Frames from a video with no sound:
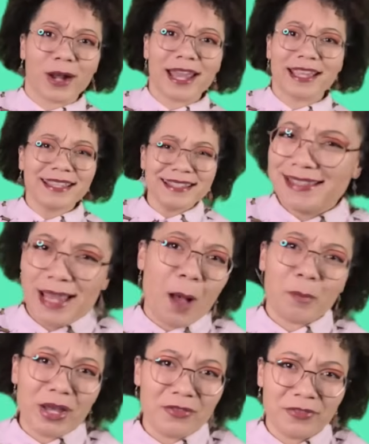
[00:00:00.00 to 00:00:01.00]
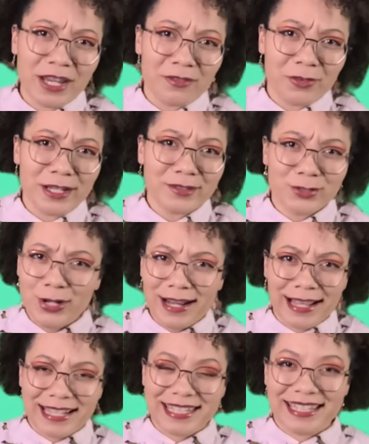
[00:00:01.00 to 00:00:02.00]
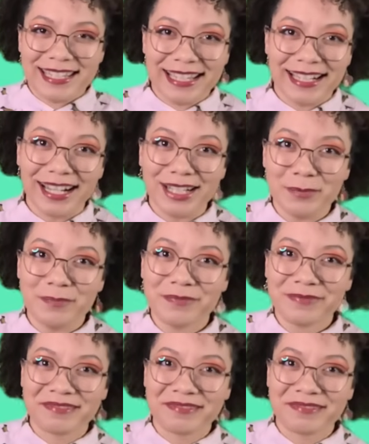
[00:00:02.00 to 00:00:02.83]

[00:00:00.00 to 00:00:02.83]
rank, it's not my favorite. Try not to get a